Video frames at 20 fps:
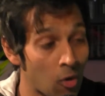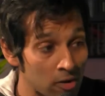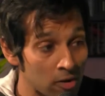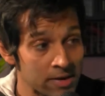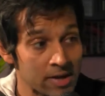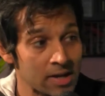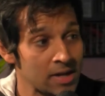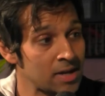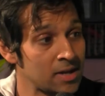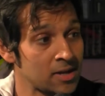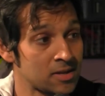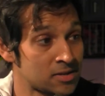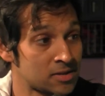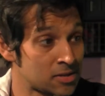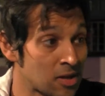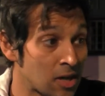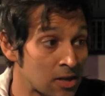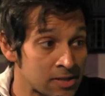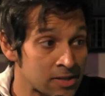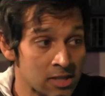Or they
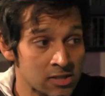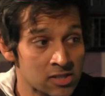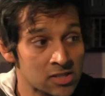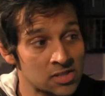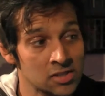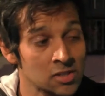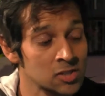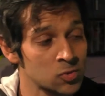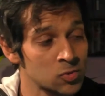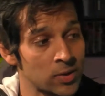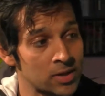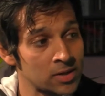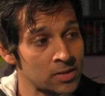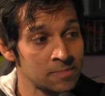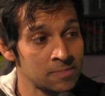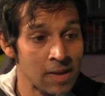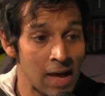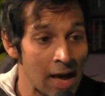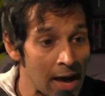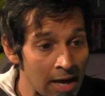contact us on
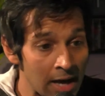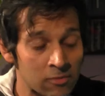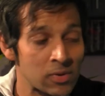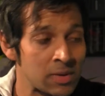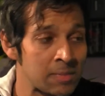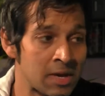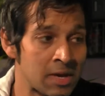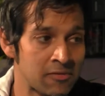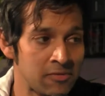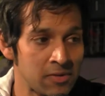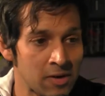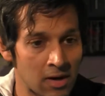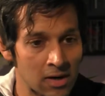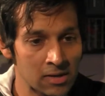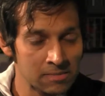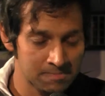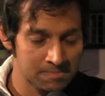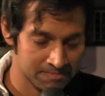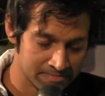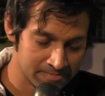Twitter, at
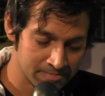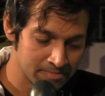WeMakeVR.